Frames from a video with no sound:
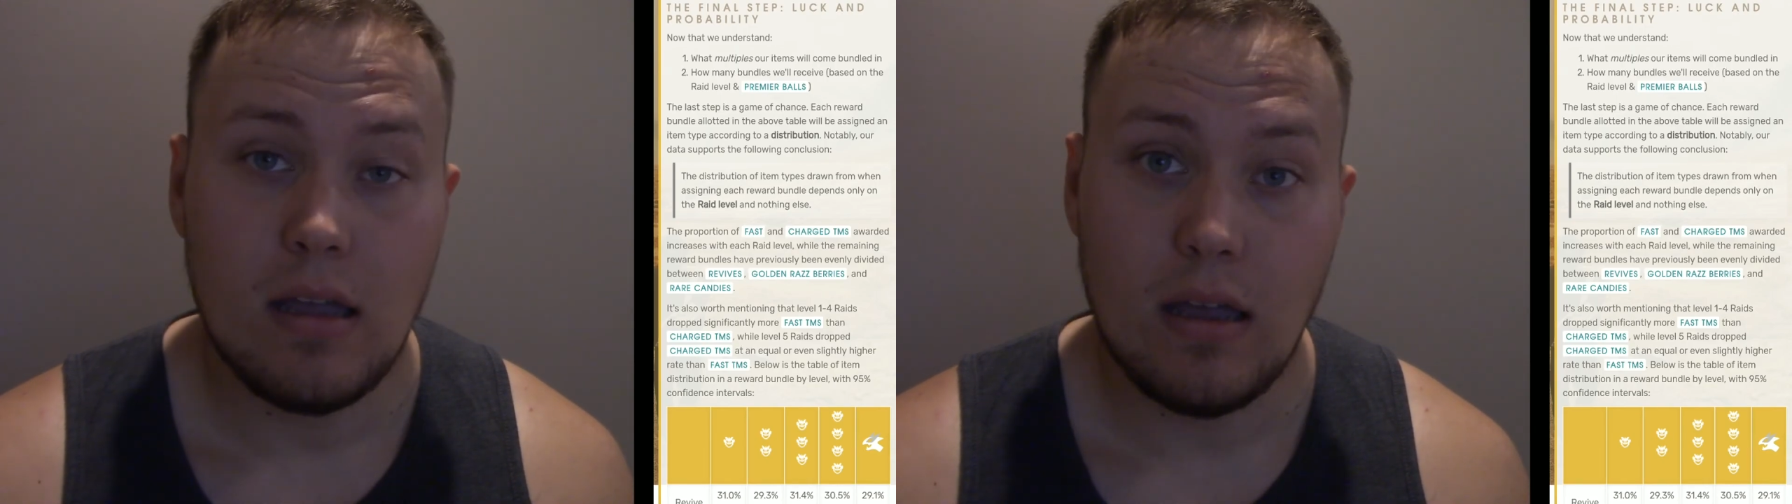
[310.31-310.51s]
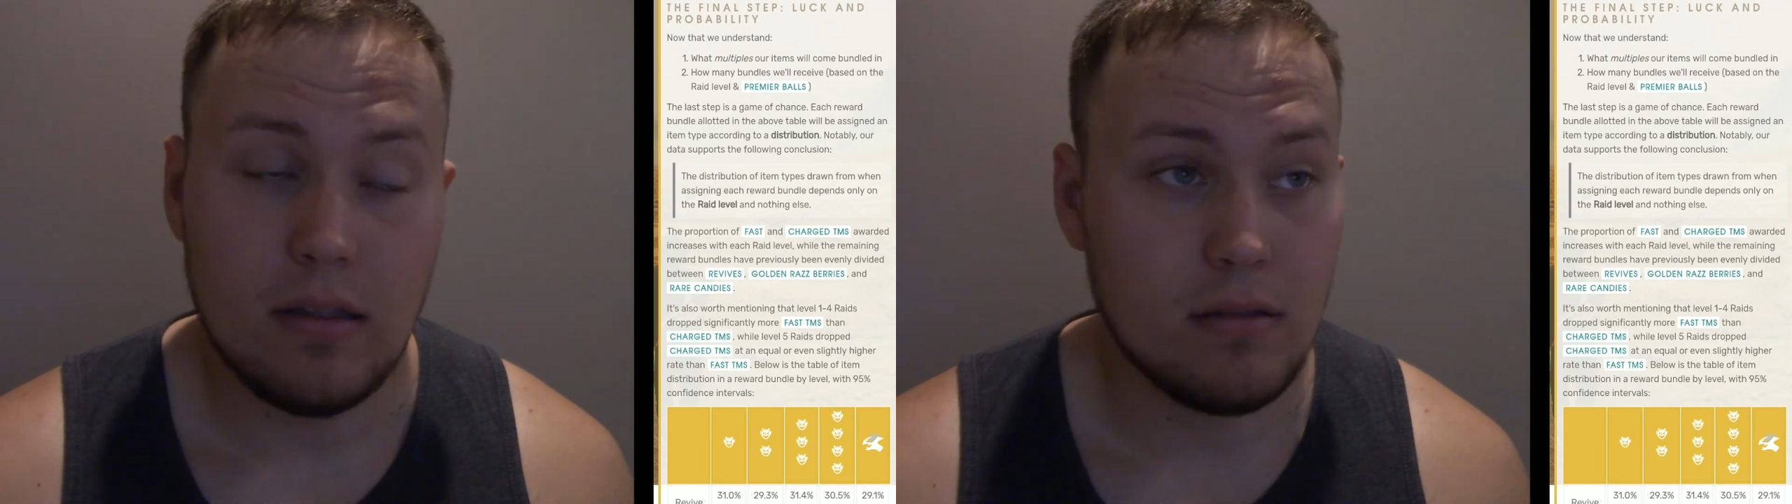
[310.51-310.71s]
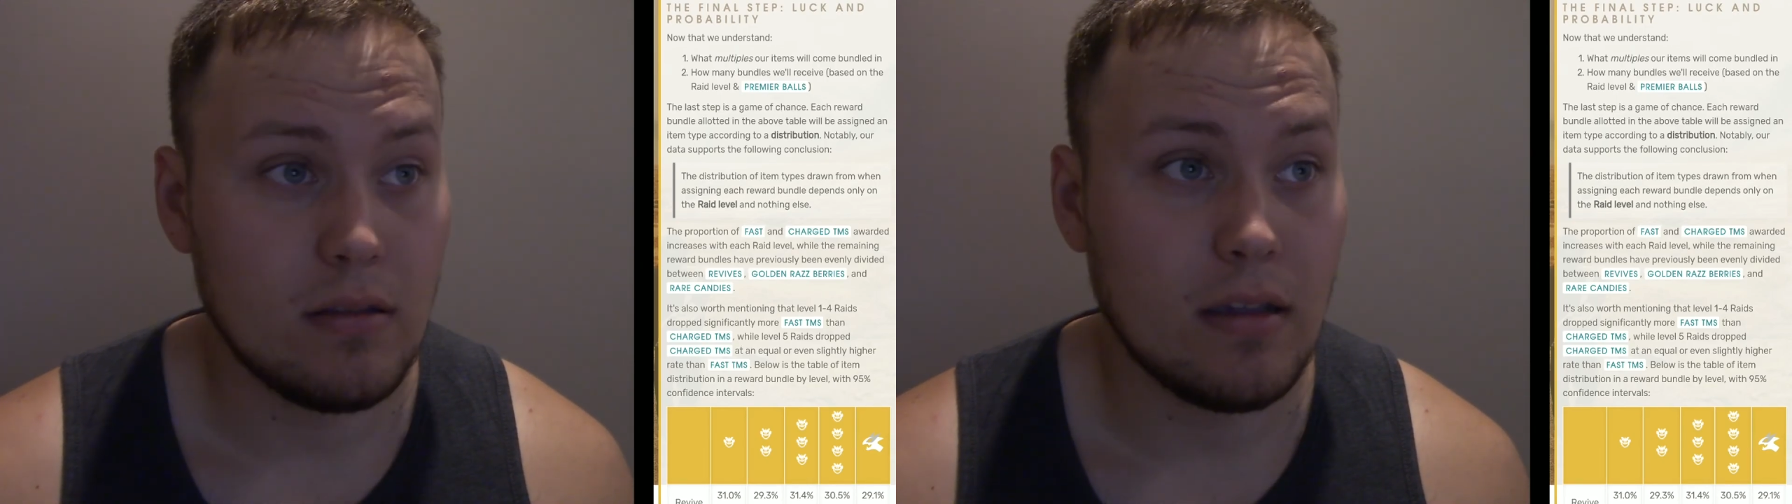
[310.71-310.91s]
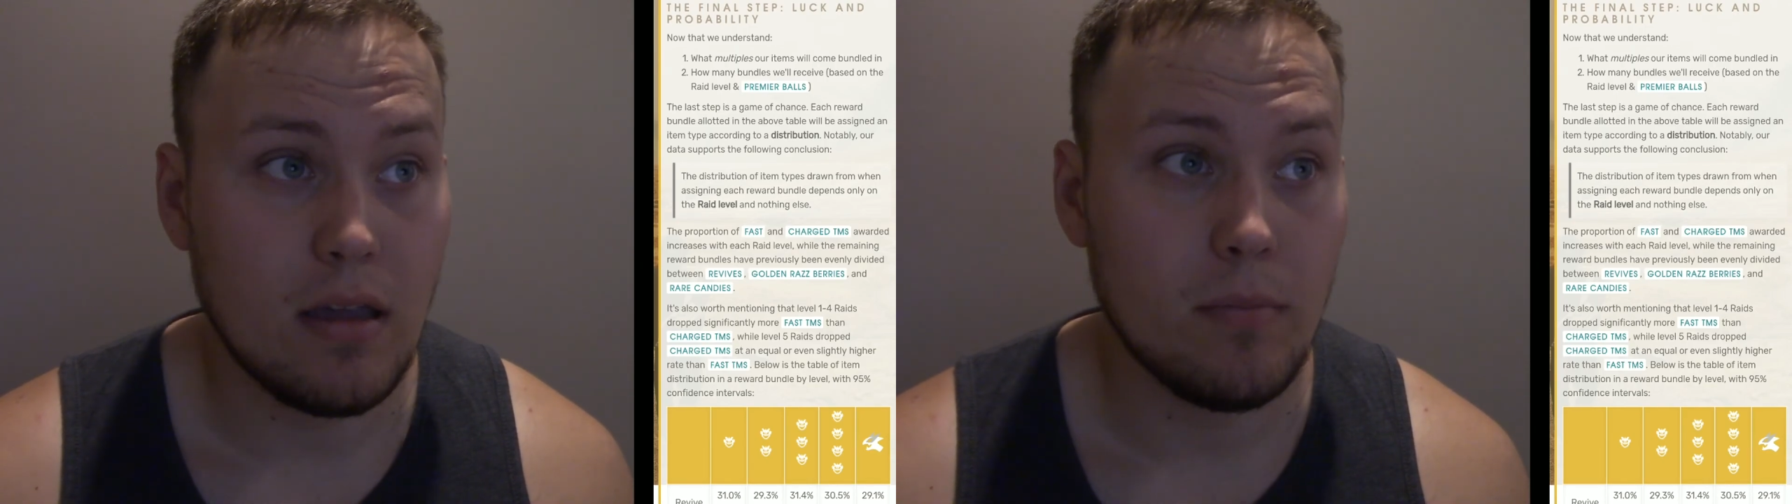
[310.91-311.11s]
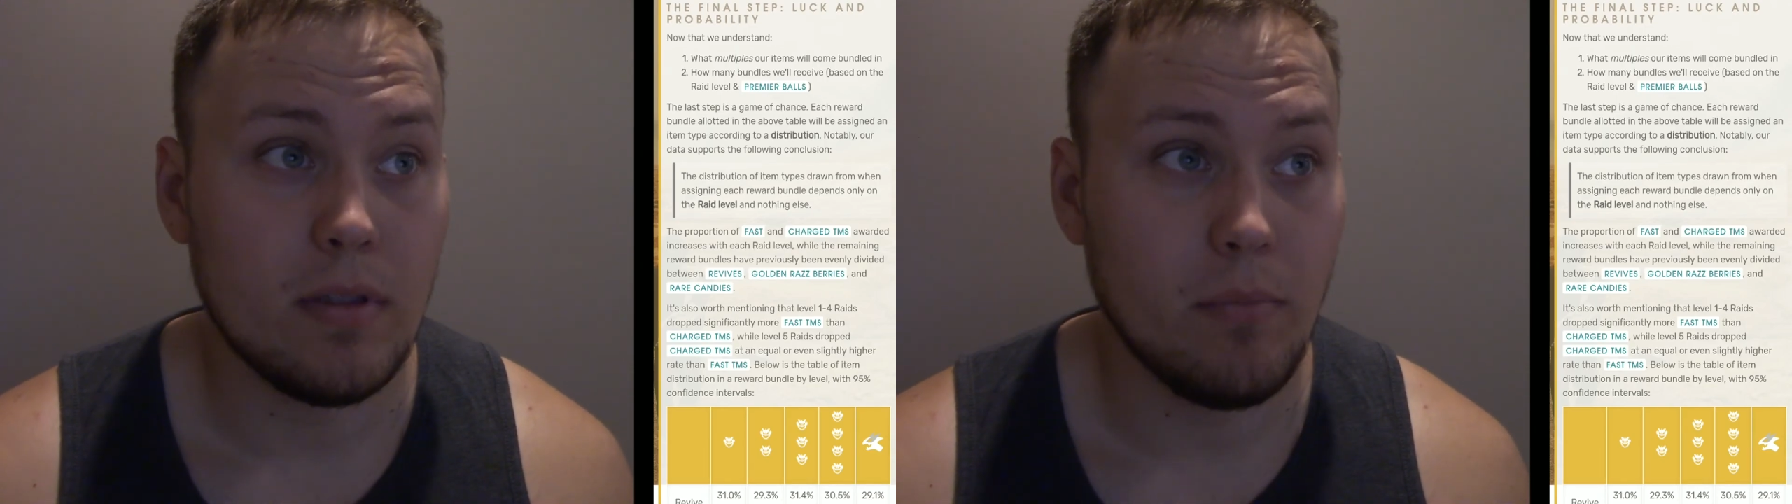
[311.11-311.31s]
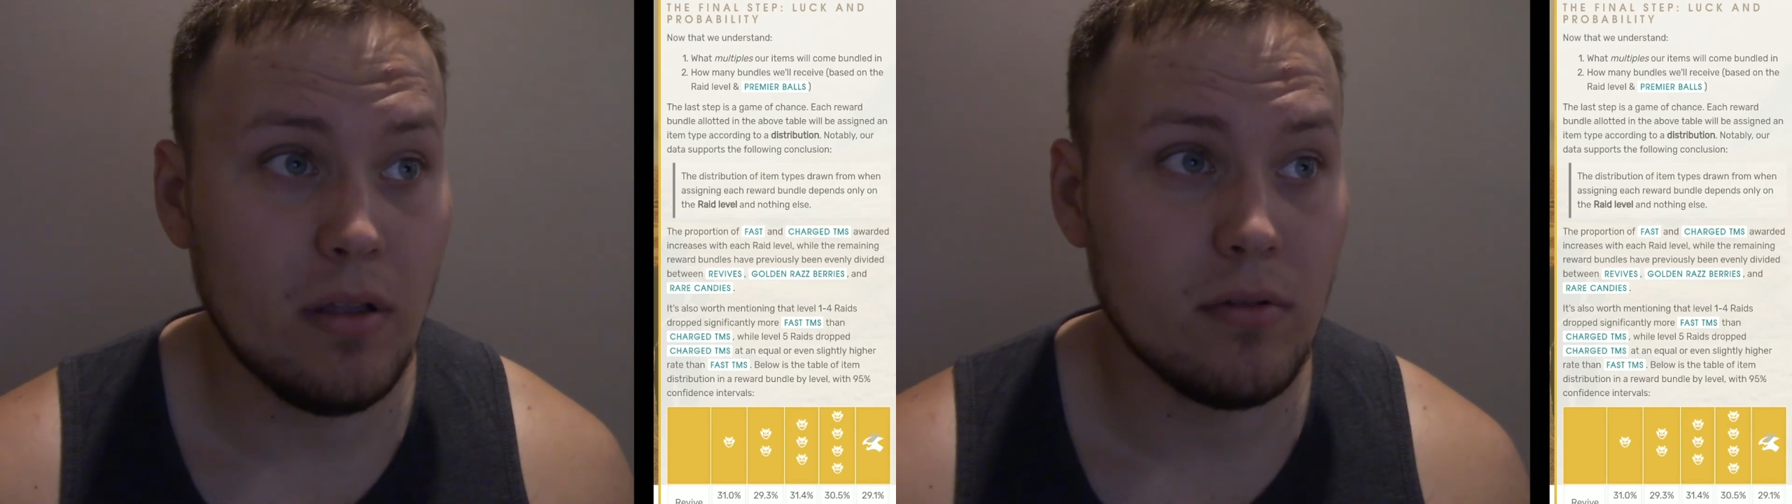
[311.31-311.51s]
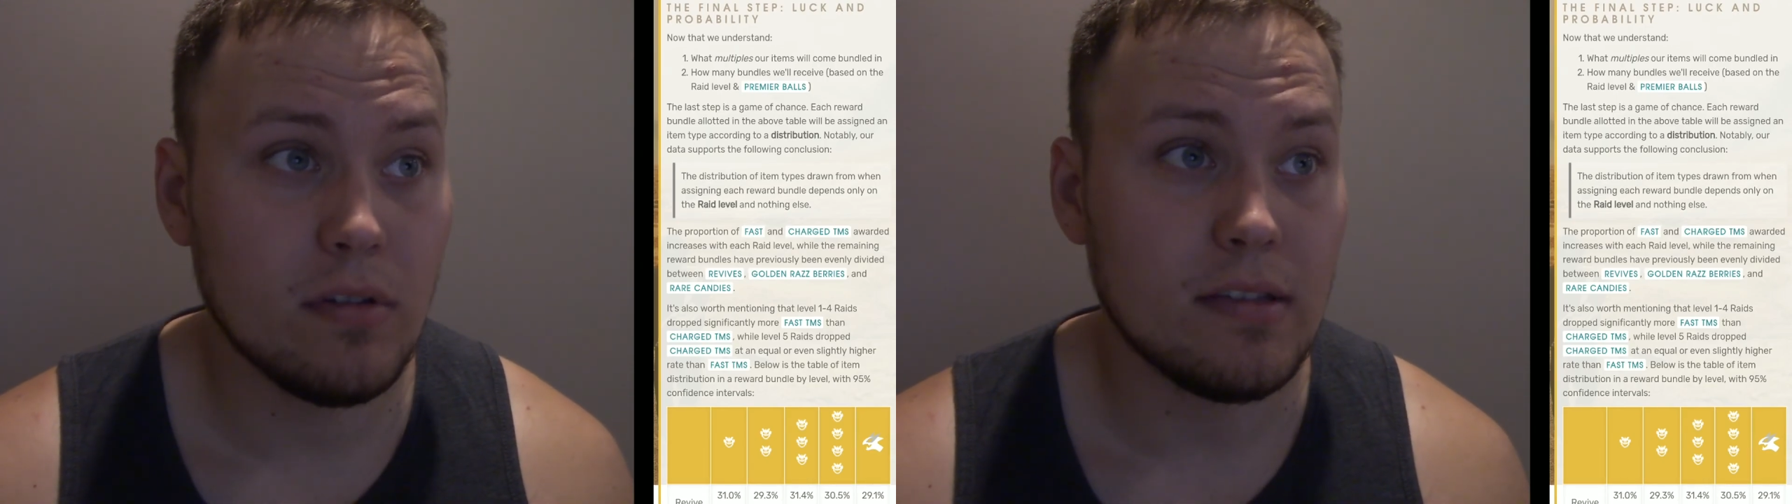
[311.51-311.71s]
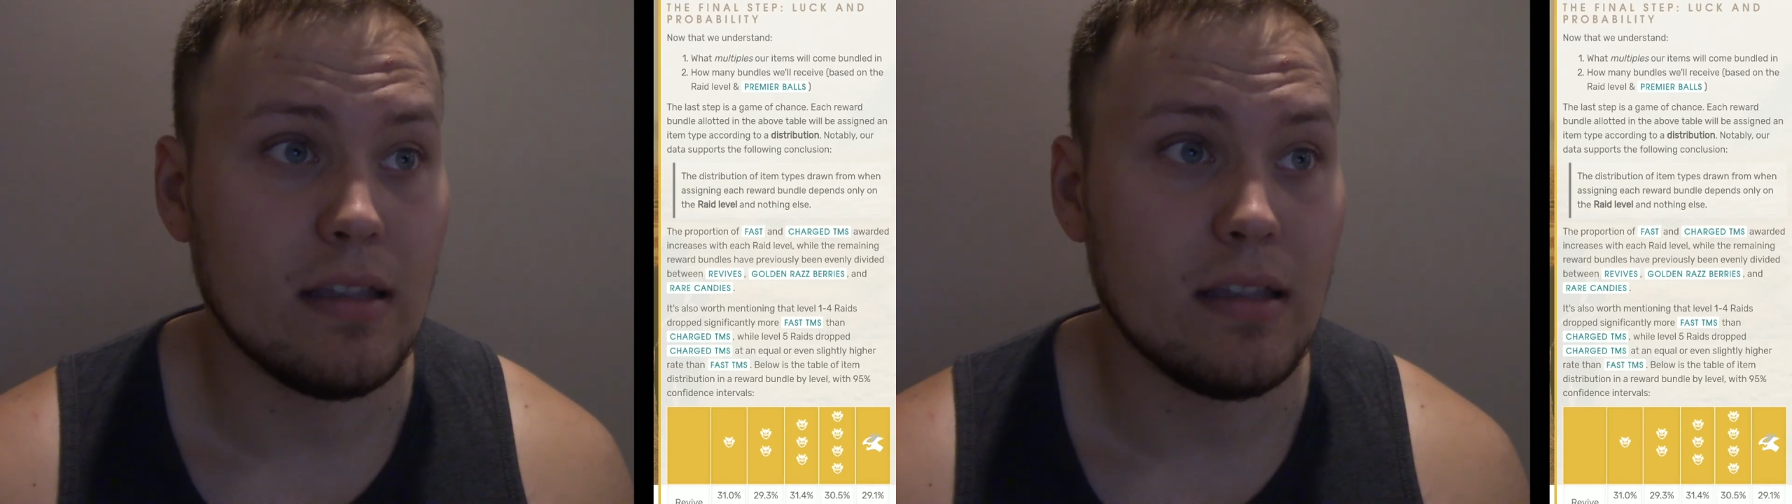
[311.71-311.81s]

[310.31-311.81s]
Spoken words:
that come in bundles